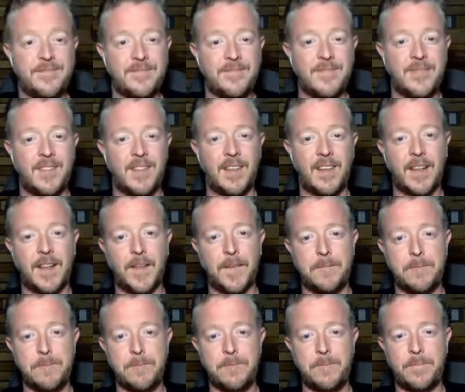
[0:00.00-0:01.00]

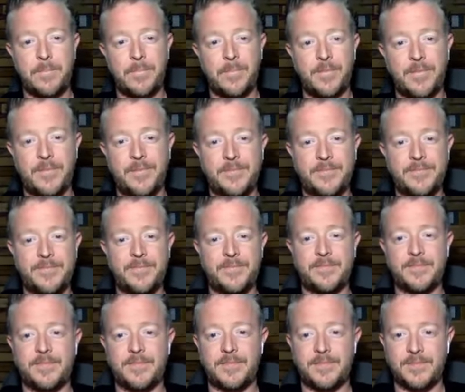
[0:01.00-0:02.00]

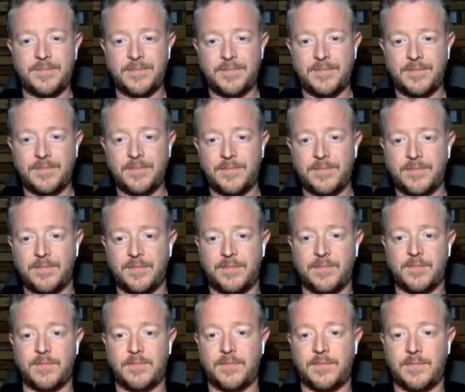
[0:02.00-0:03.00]

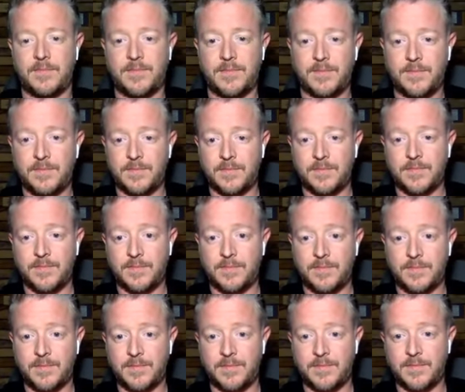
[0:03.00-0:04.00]

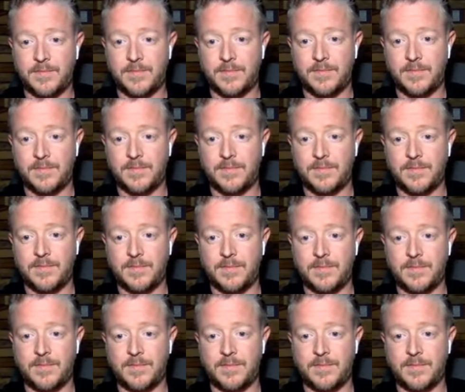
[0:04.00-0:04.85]
The person shown says nothing.